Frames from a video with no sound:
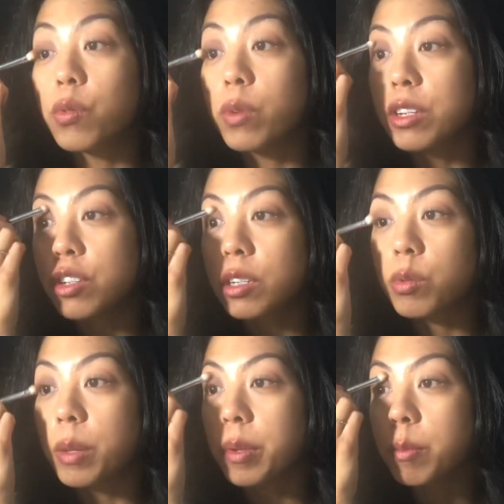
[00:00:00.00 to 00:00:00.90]
windshield
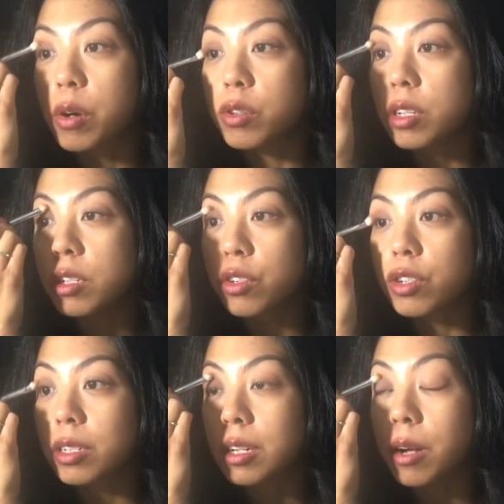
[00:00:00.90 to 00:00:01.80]
wiping motions, you're
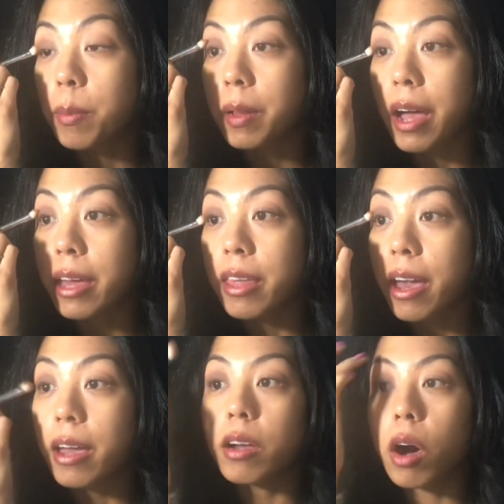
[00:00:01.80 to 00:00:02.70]
just going to apply
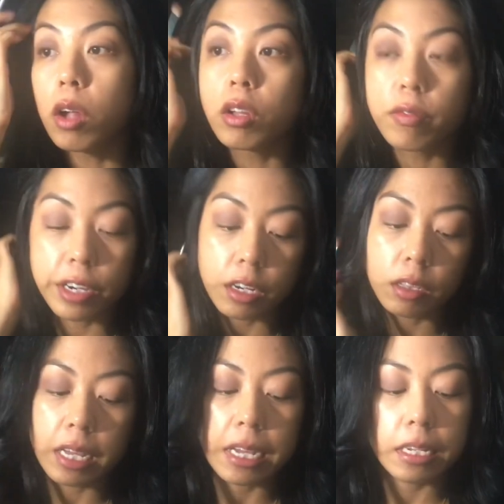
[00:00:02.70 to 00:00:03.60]
that all over your
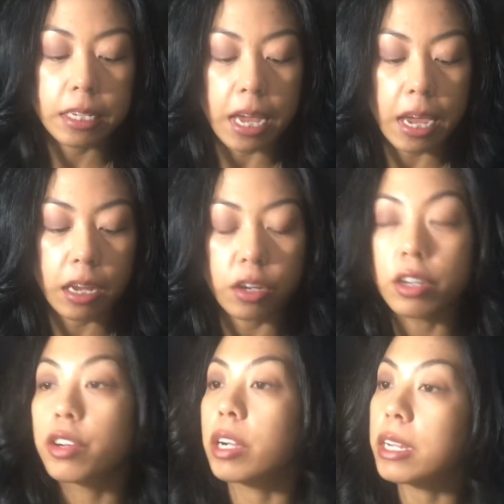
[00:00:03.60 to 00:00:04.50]
lids and your
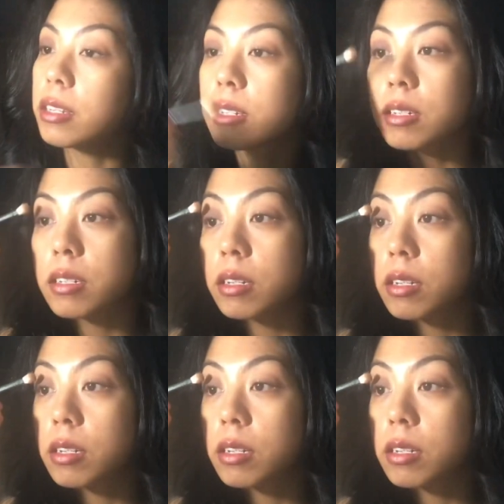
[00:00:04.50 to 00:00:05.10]
crease.